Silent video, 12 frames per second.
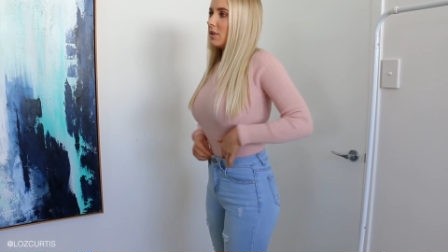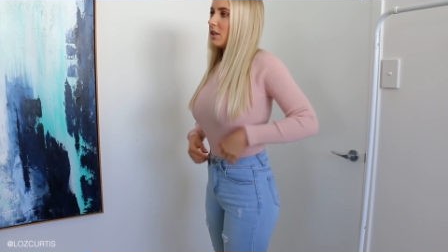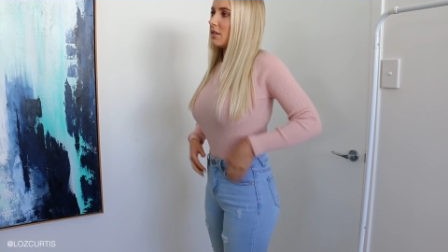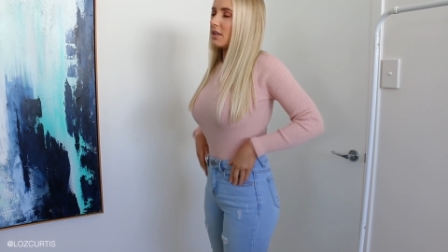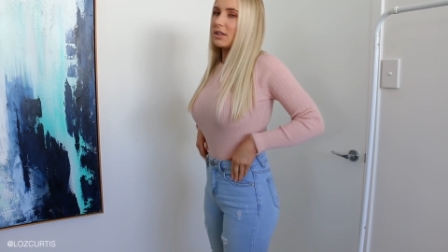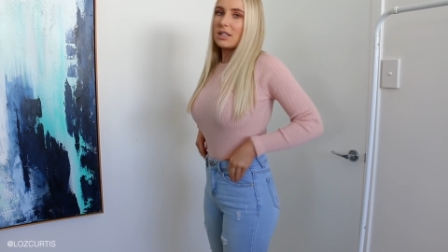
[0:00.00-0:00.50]
I
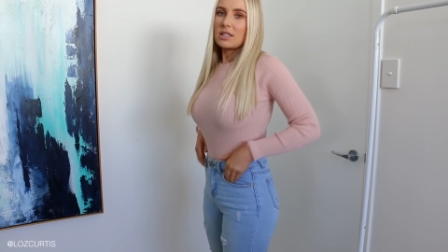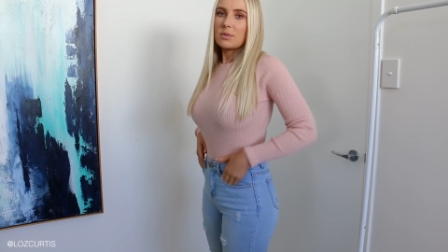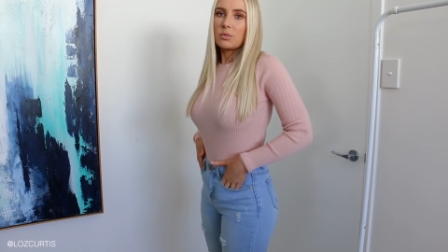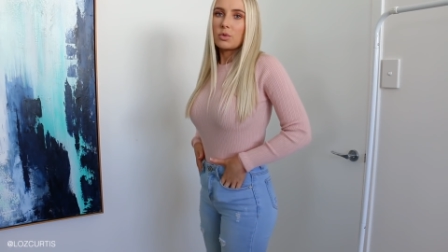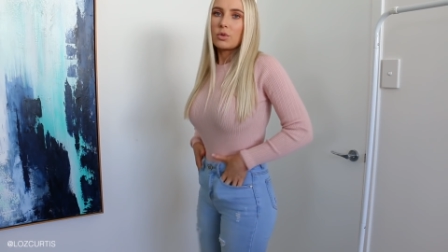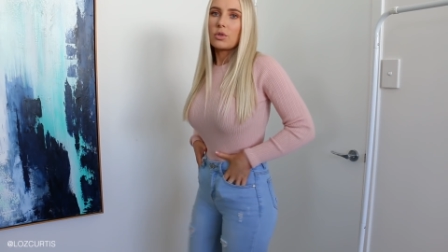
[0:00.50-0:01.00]
think that's
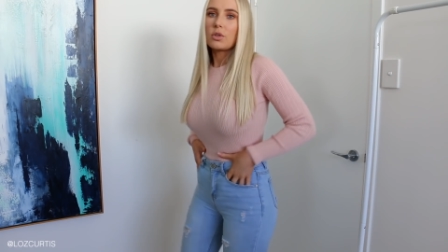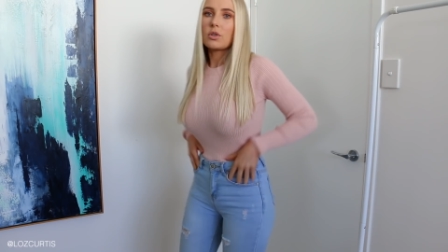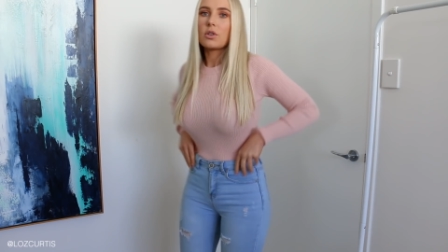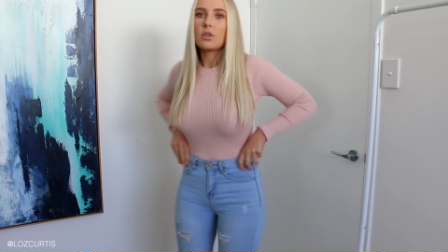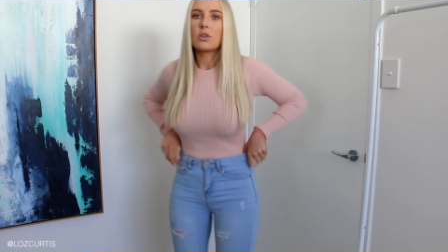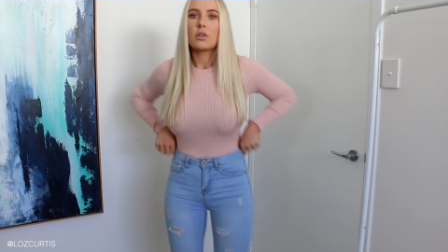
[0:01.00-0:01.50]

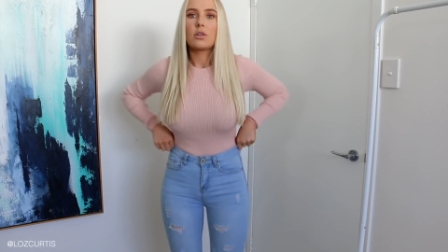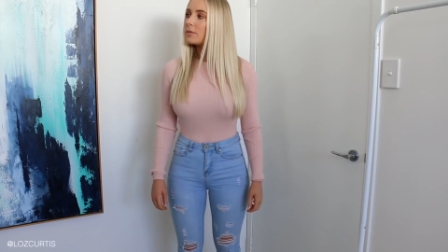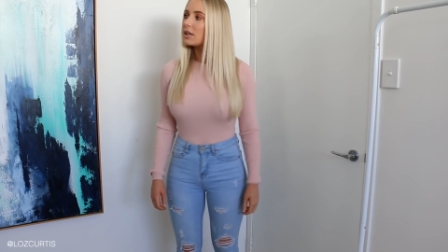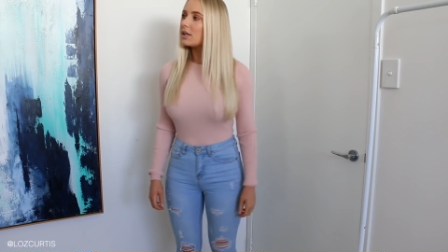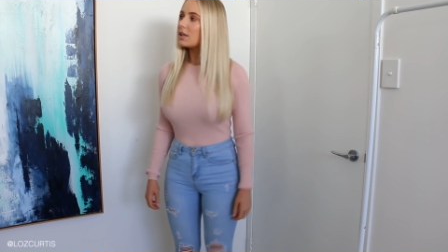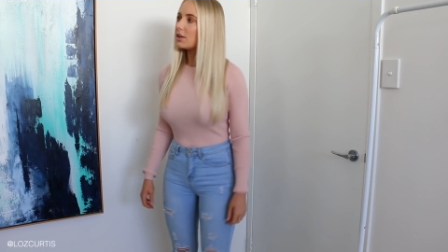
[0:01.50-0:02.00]
more,
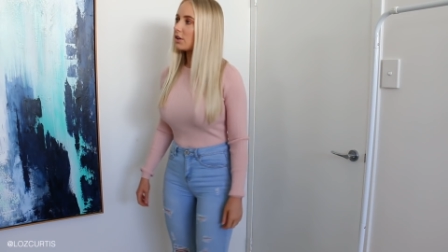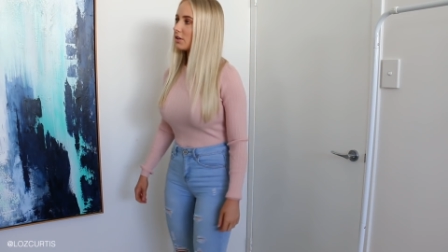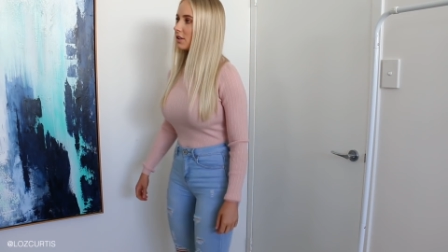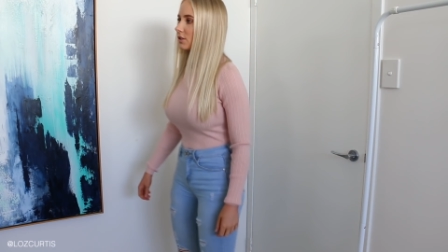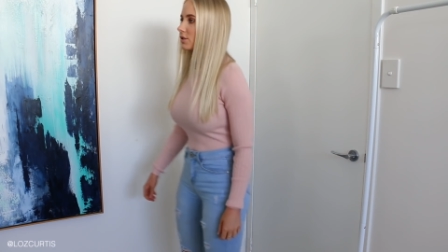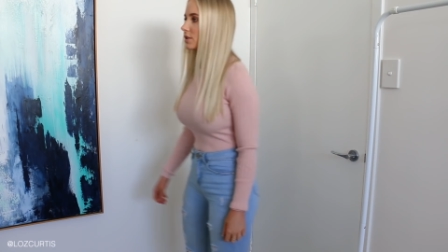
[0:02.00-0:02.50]
I don't know, I
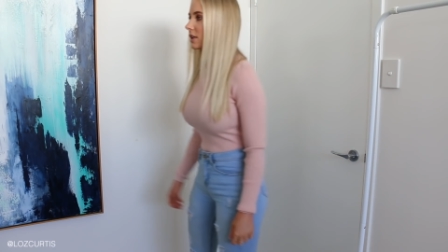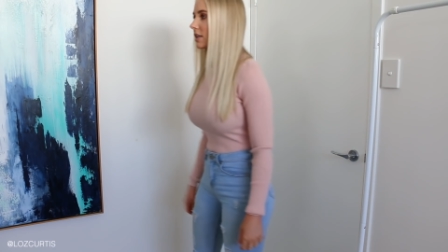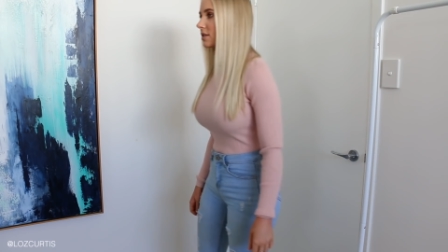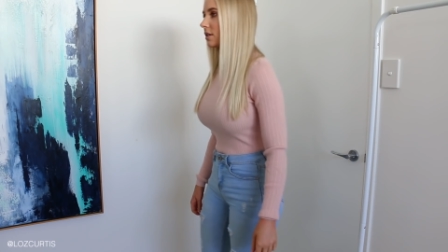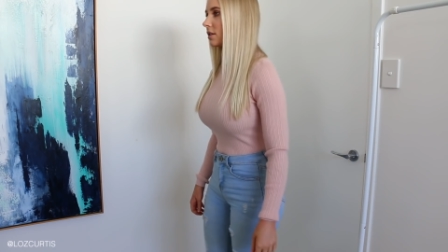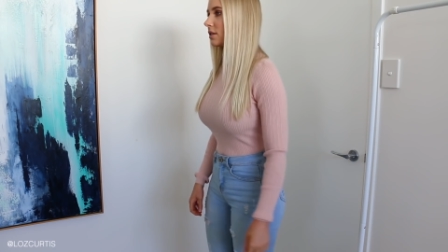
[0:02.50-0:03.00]
think that looks
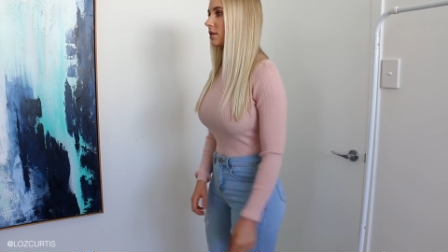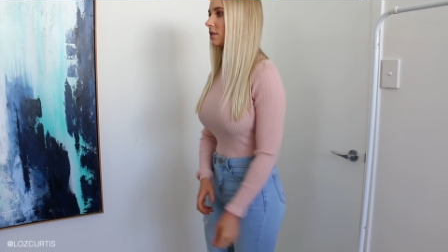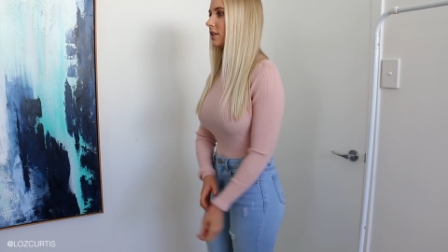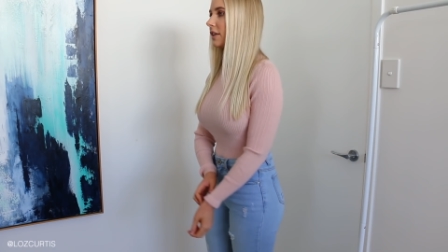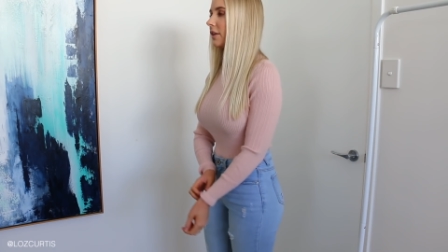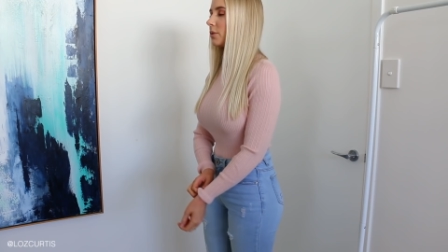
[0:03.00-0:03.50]
nicer.
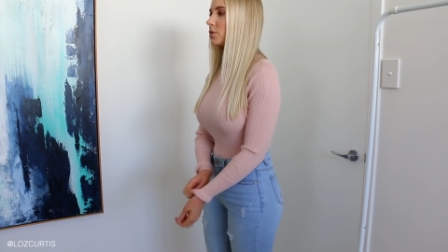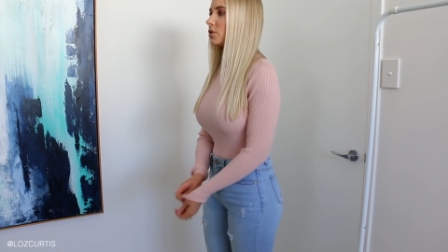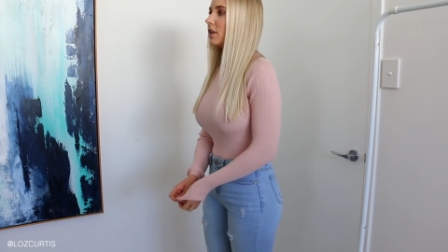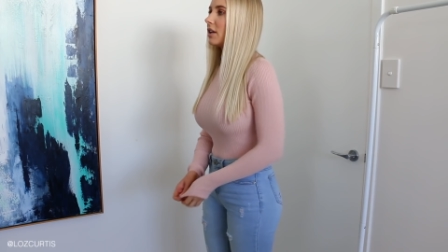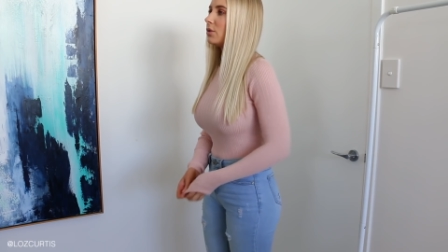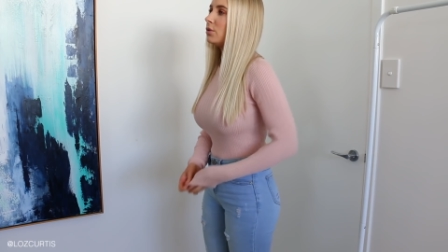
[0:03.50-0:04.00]
Yeah, I think I'll
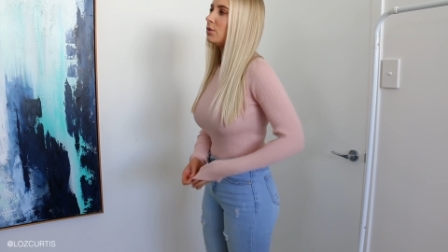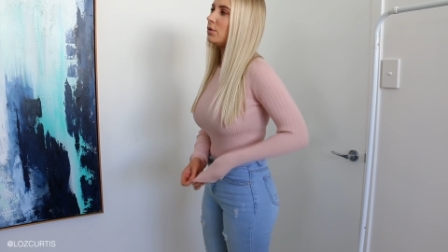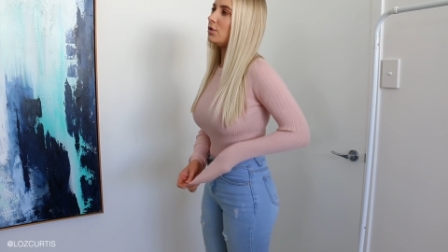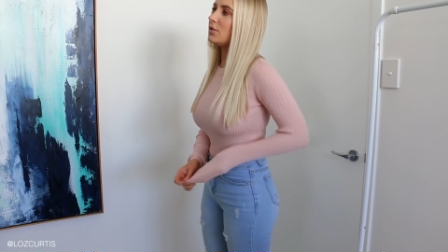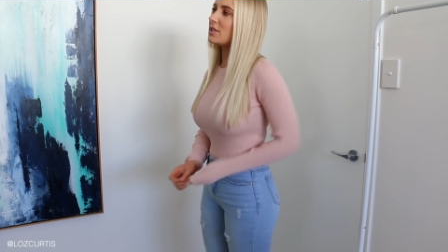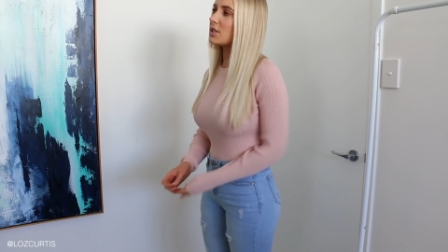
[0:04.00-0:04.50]
do that.
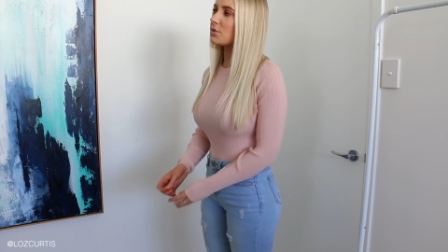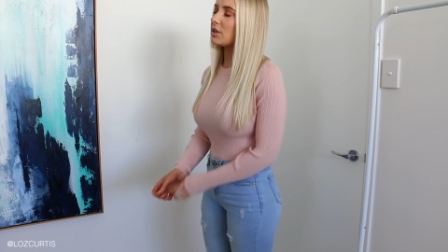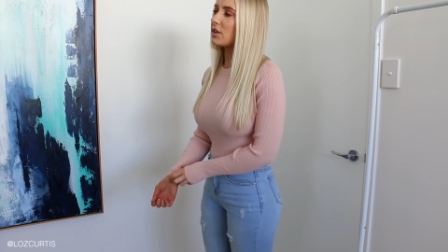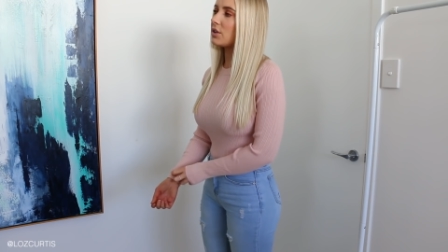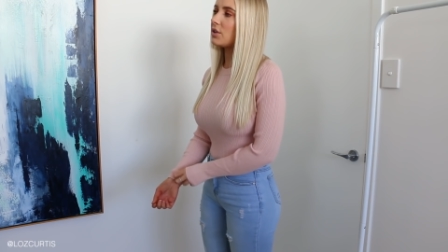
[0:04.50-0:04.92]
Oh, this is really